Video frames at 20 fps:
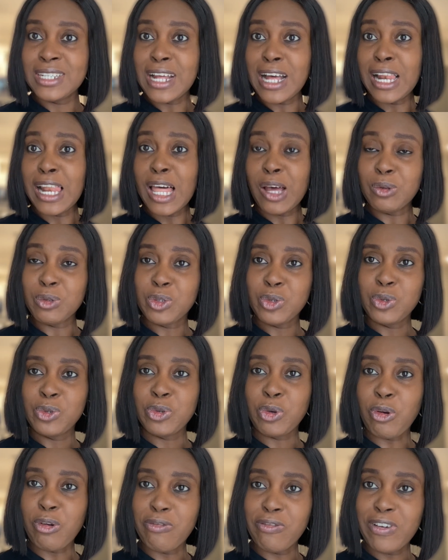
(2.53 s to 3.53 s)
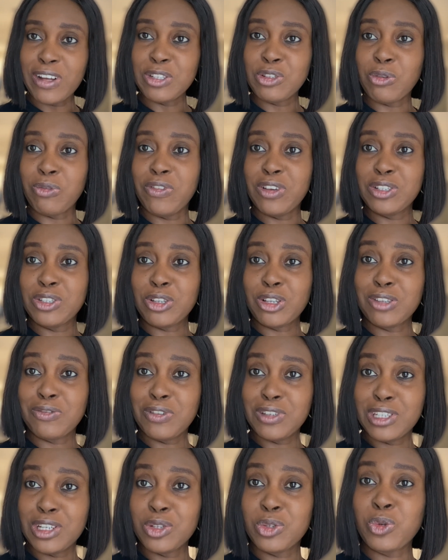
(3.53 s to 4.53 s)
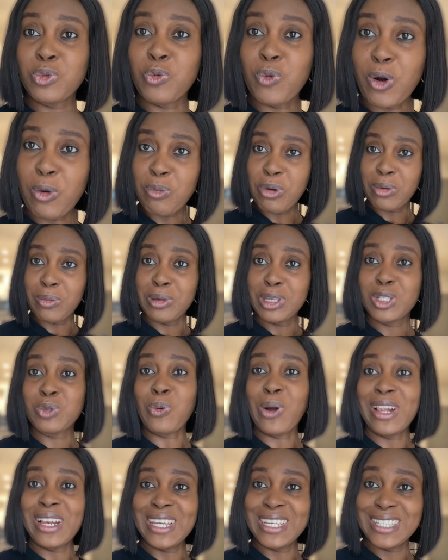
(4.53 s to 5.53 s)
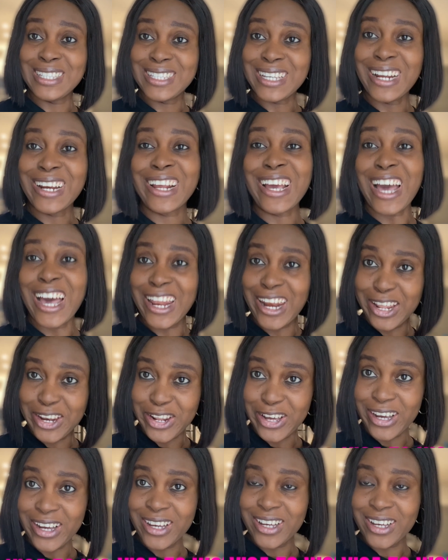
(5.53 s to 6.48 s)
that allows you to convert your visitor's visa to work permit while inside Canada?